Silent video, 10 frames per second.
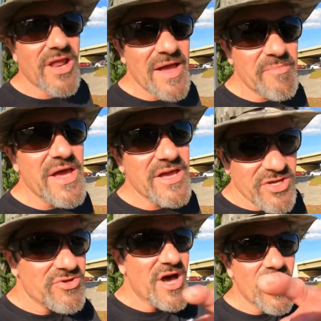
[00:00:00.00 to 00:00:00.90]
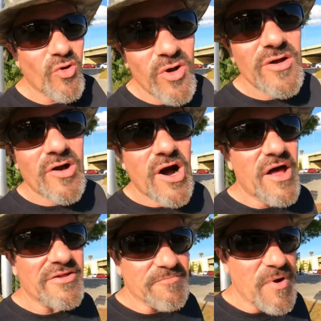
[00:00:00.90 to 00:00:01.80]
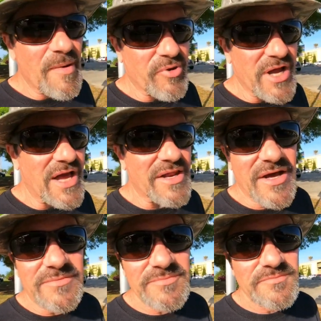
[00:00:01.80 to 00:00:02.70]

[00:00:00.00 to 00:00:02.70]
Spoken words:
you're like me. You know all this propaganda.